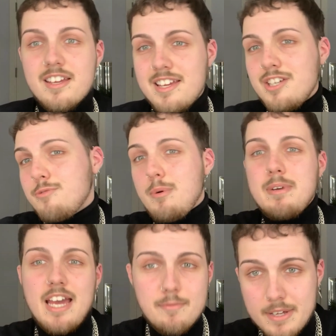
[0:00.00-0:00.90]
You probably
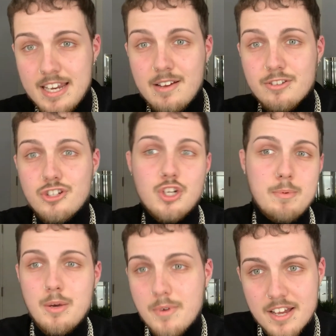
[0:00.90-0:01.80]
have one out, it's a shop
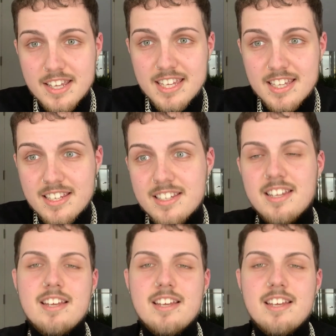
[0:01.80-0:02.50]
I work in.